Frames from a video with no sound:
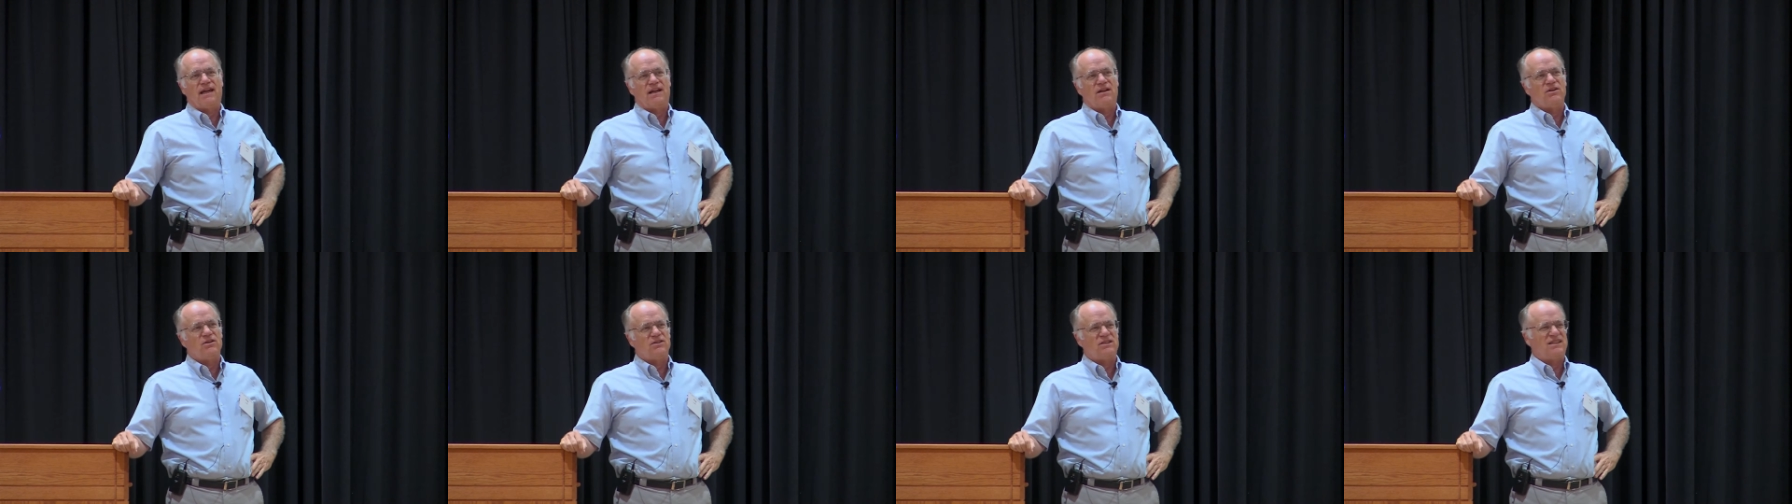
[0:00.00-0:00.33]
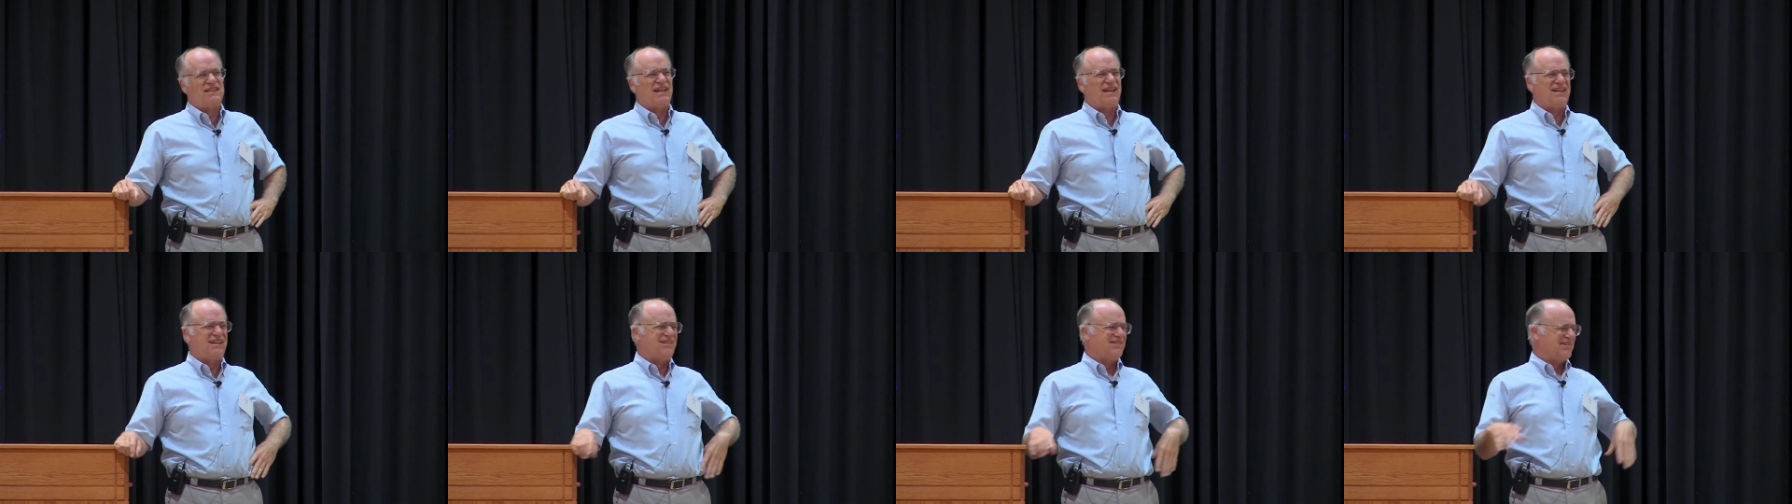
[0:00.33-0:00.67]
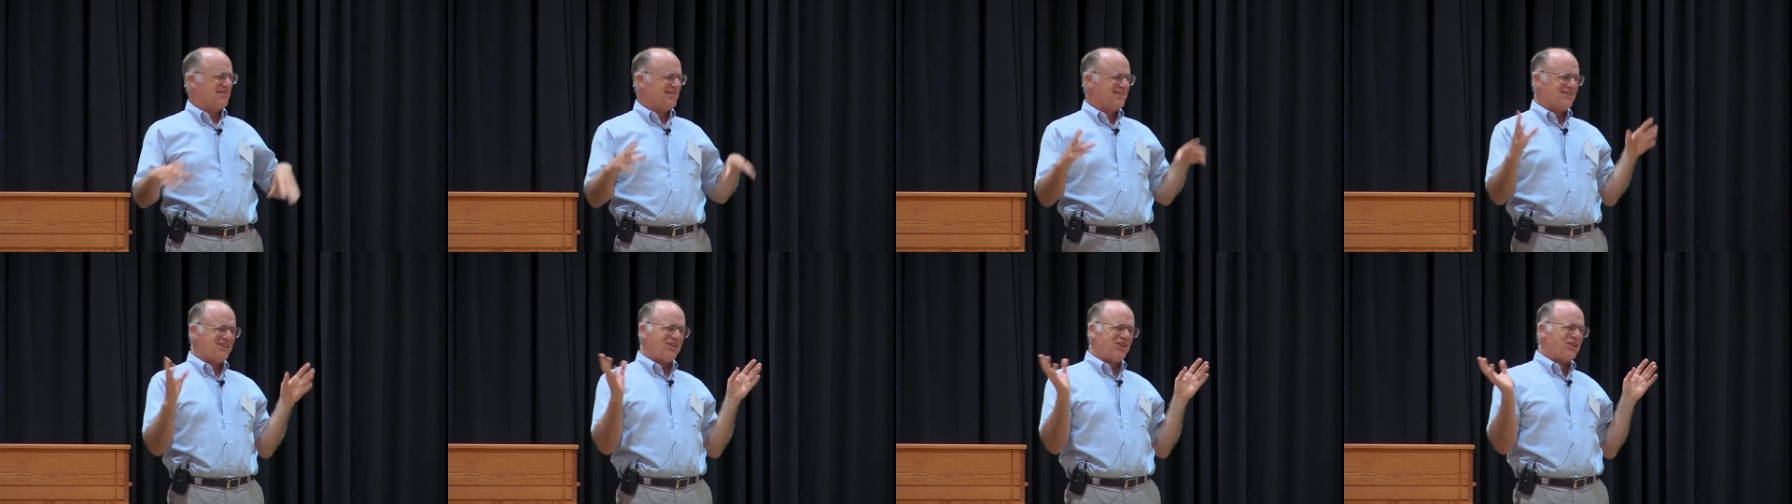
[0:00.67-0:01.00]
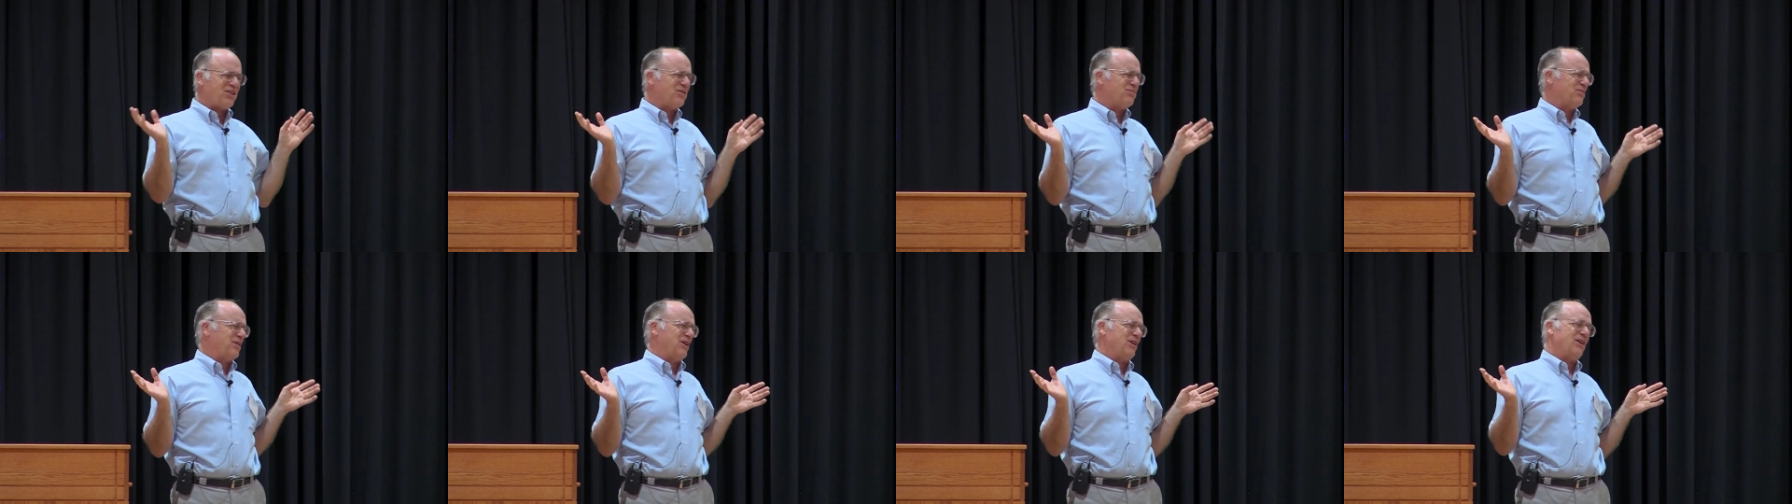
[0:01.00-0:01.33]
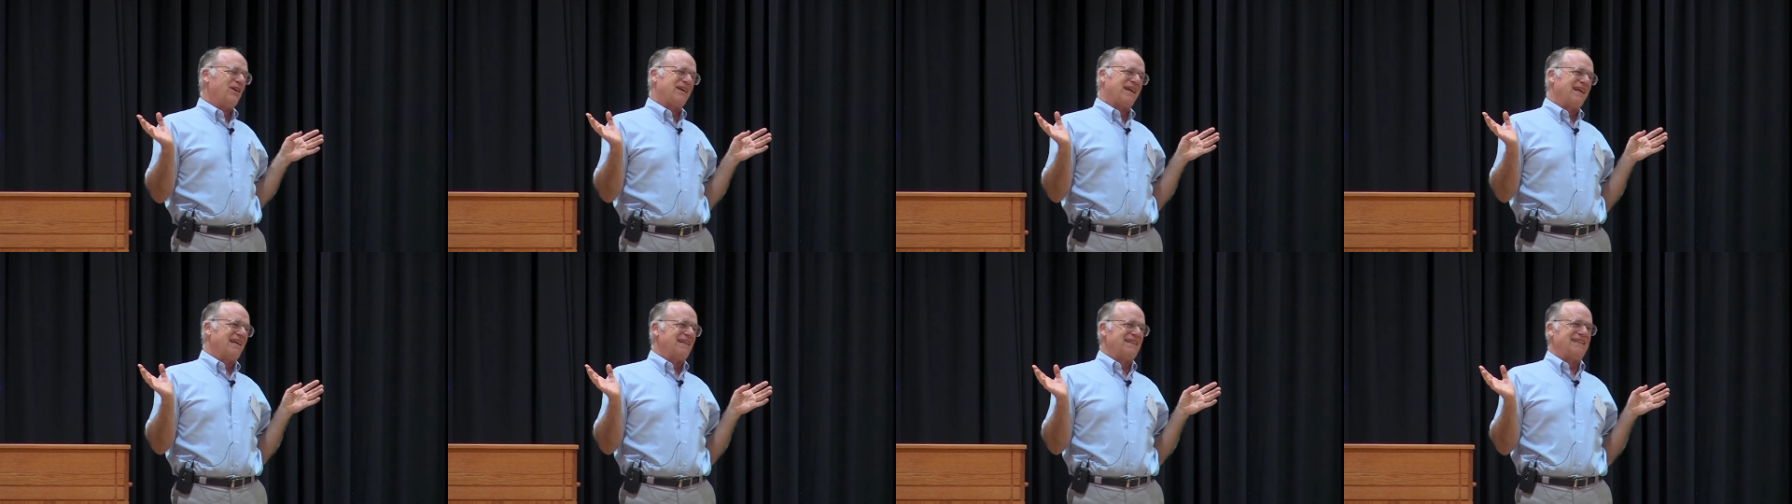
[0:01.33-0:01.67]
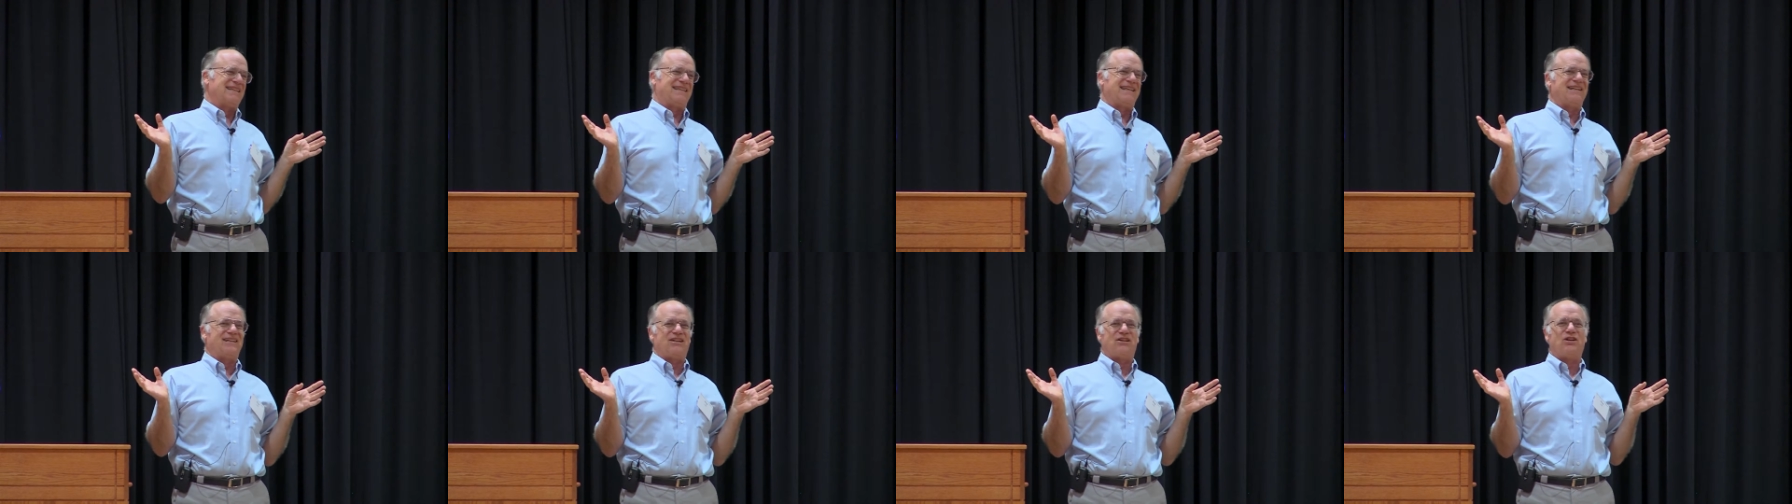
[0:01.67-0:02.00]
who said North Americans
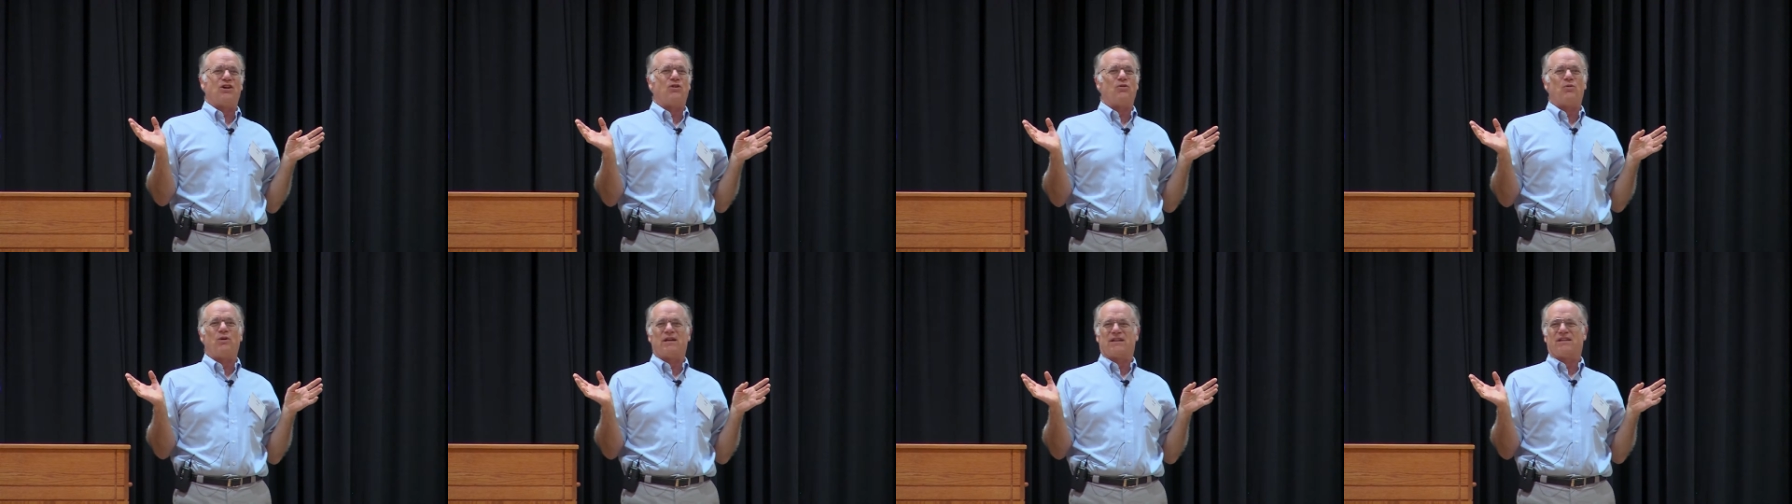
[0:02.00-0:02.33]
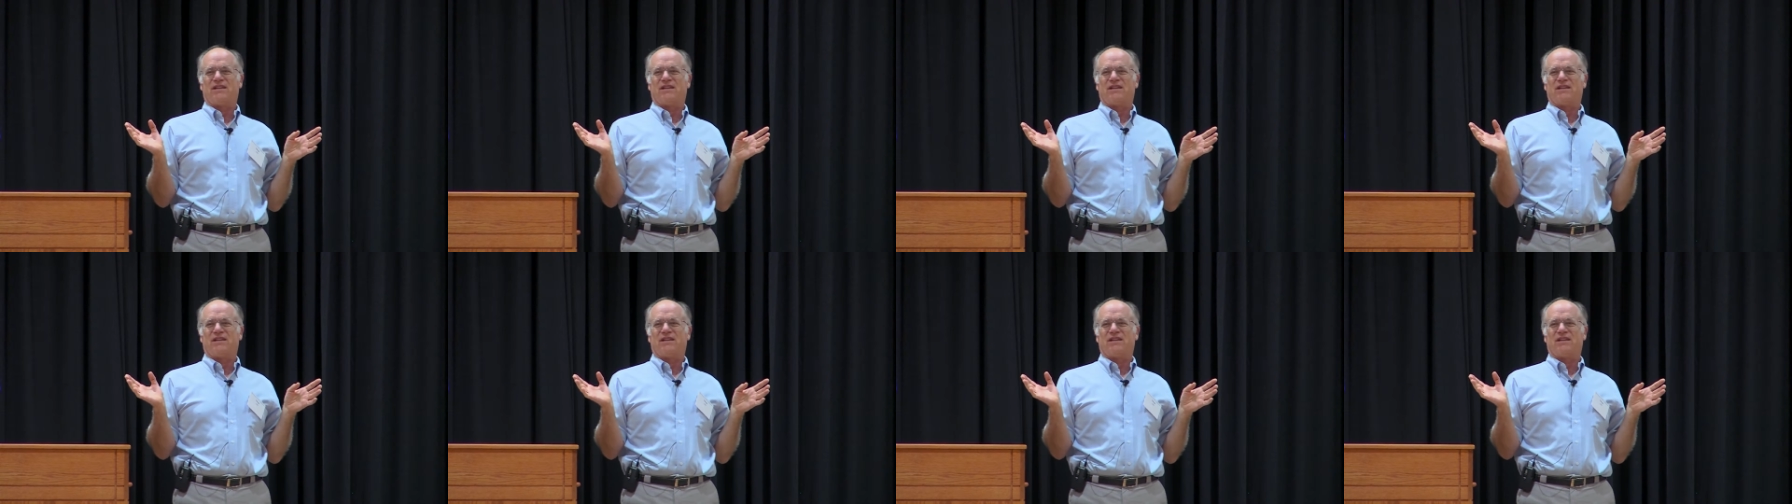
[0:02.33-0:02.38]
didn't know what